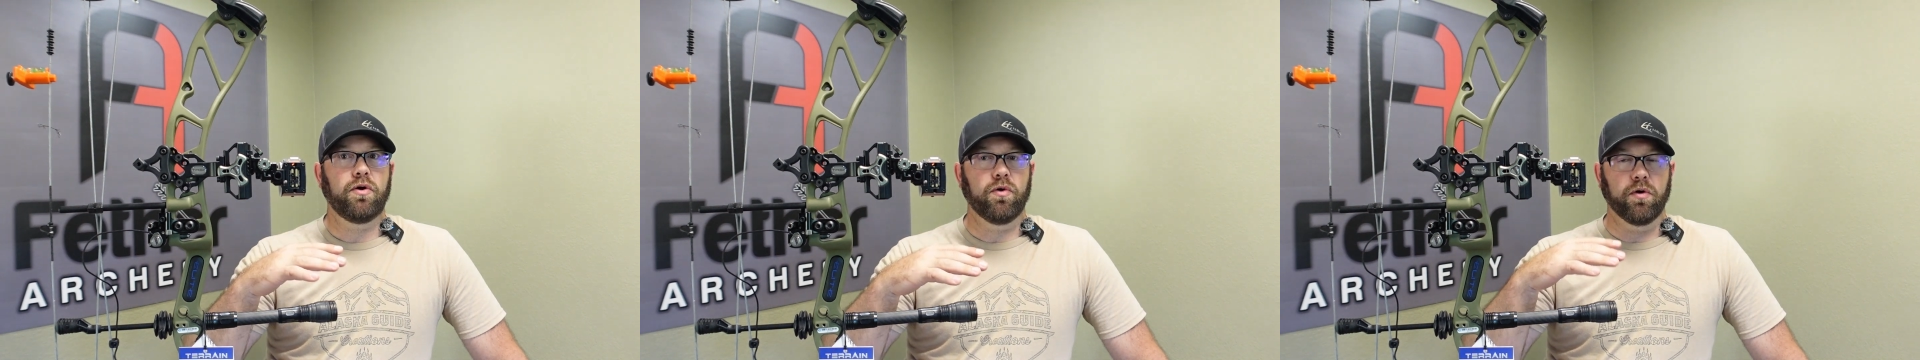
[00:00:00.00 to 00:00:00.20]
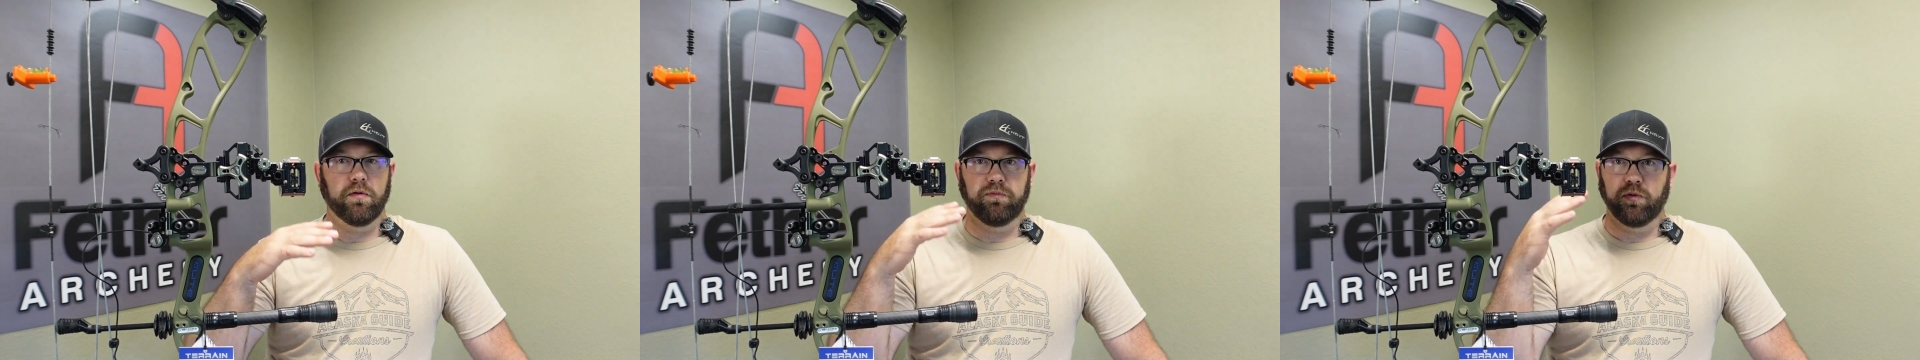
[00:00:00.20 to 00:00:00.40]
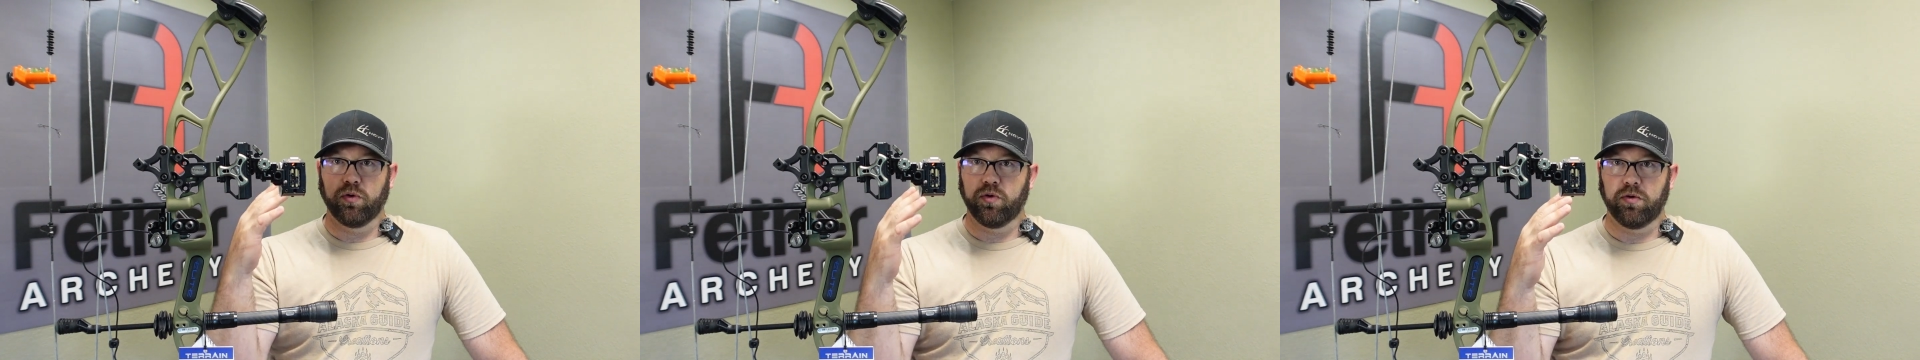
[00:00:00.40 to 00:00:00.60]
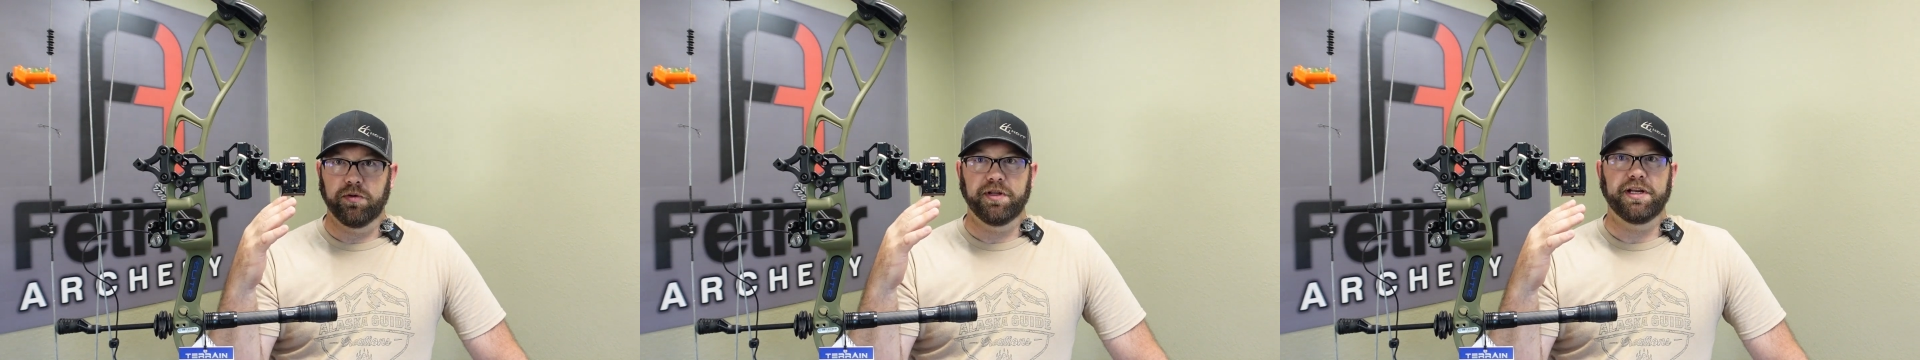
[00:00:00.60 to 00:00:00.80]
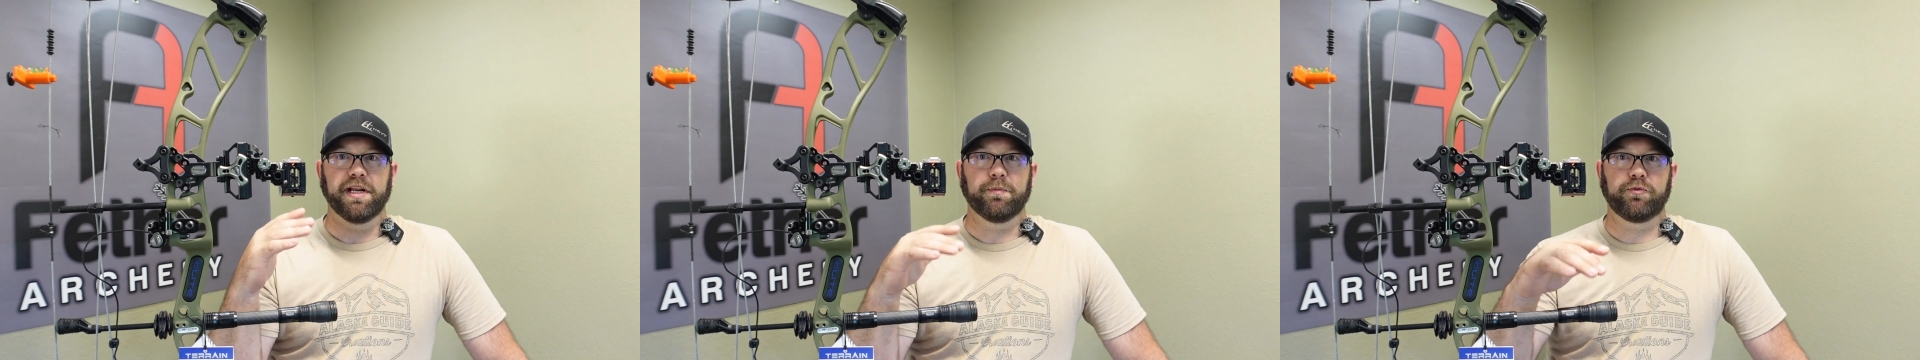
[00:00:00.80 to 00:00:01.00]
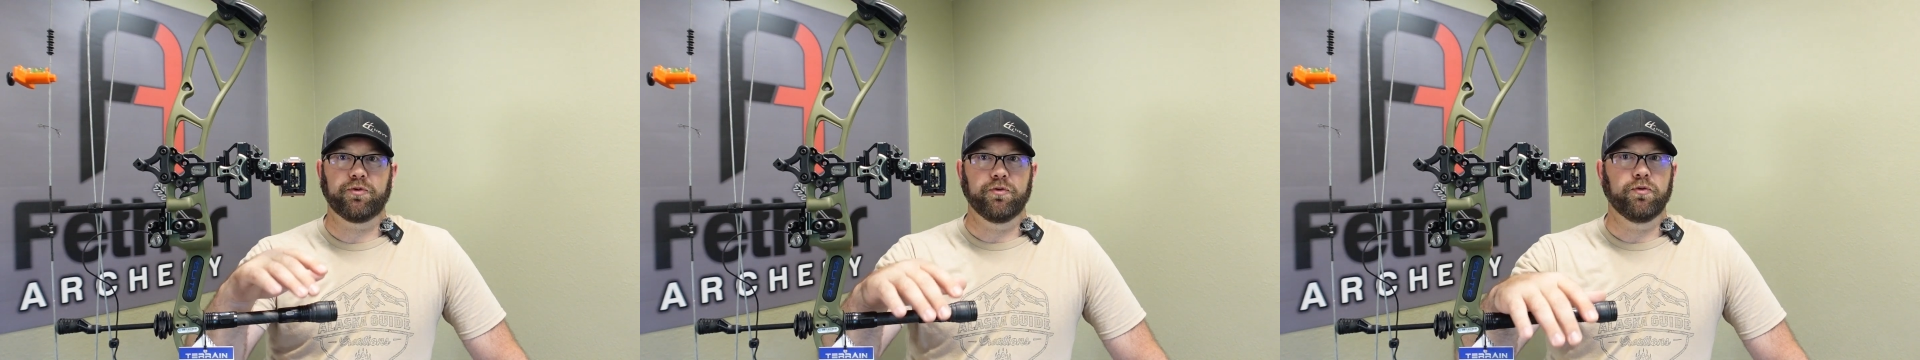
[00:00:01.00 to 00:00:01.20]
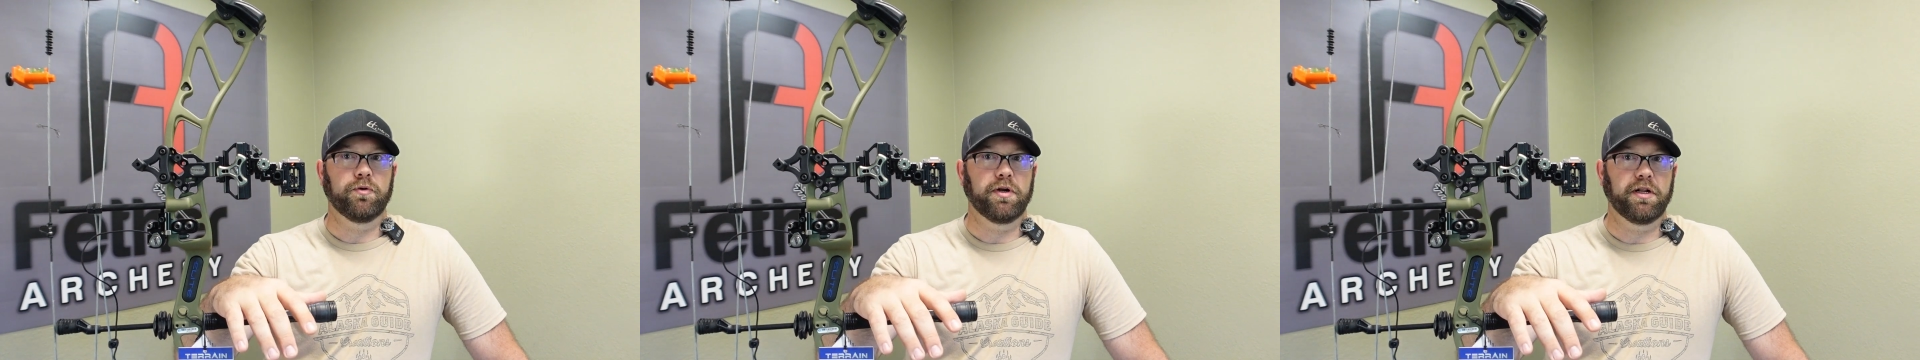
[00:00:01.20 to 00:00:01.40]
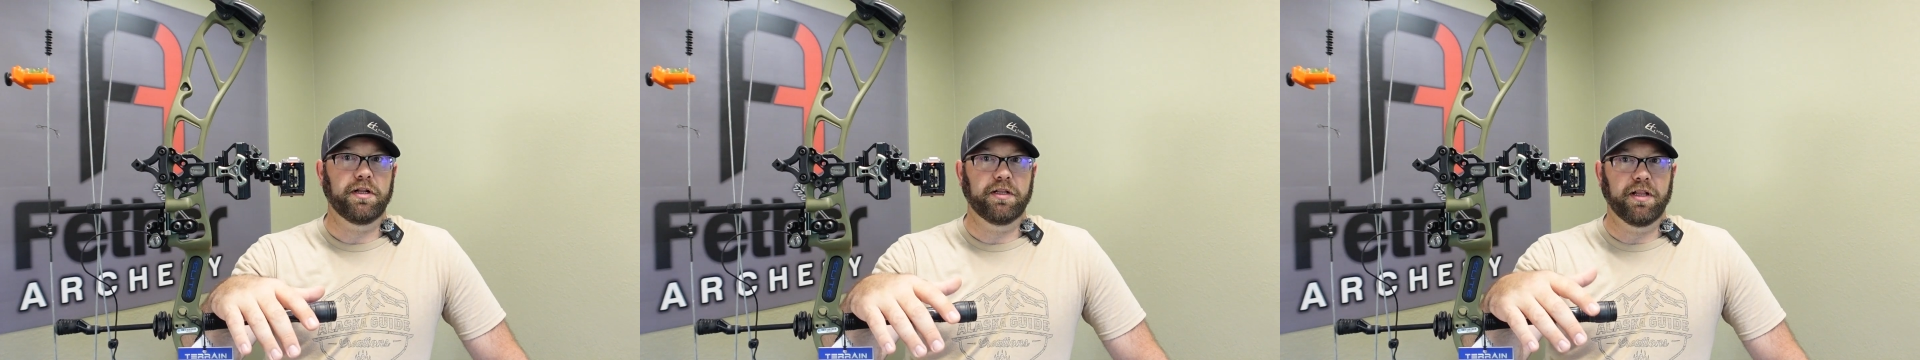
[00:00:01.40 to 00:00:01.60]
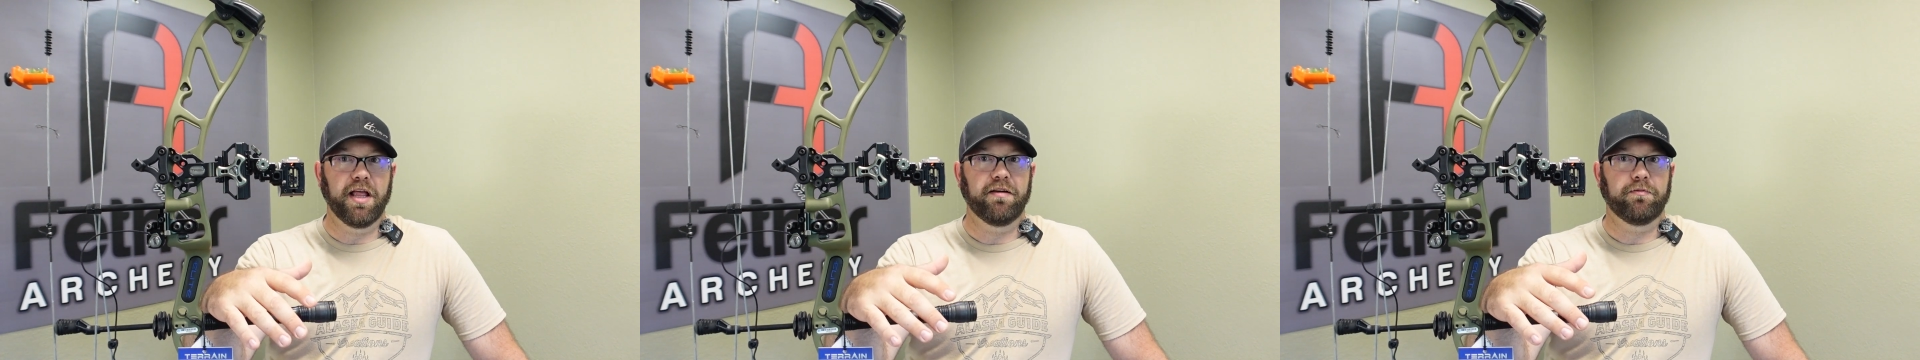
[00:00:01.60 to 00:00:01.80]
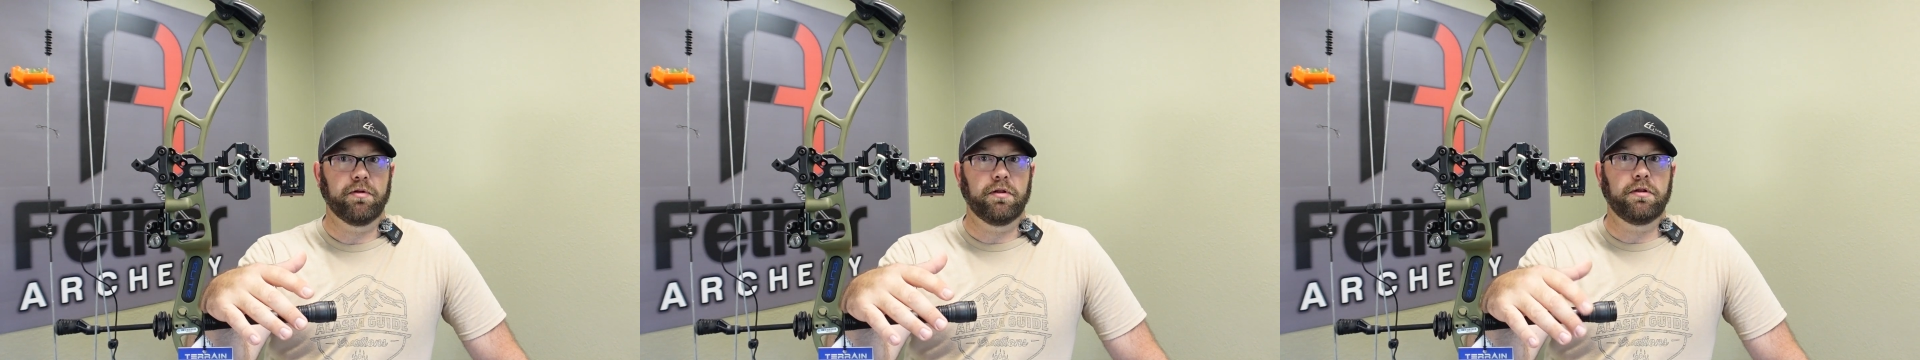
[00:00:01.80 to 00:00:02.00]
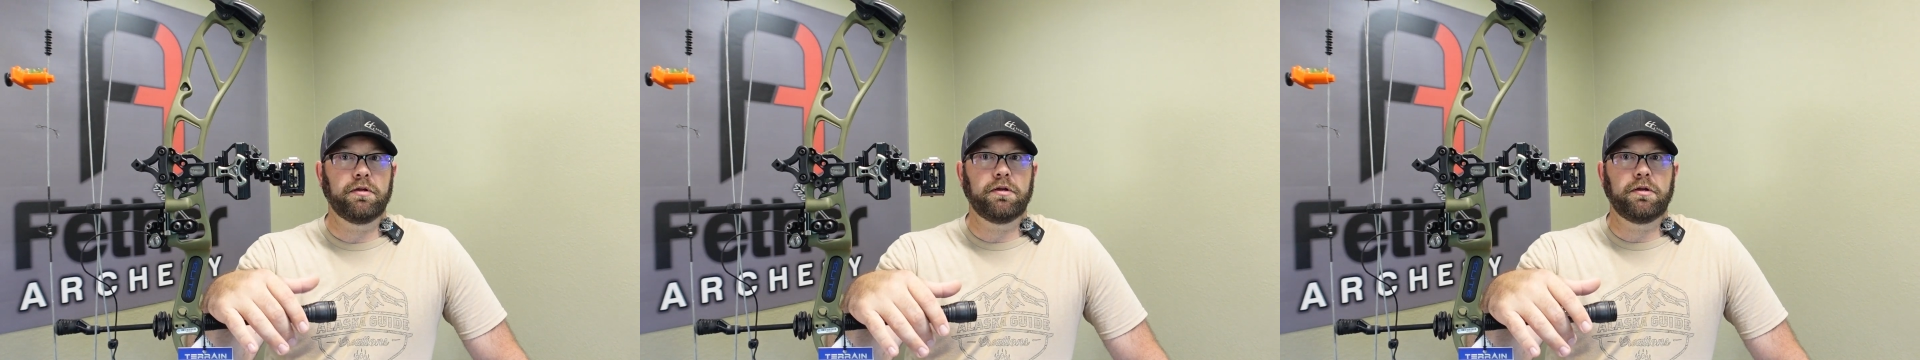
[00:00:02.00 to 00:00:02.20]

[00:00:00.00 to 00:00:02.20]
or if we're holding it true and level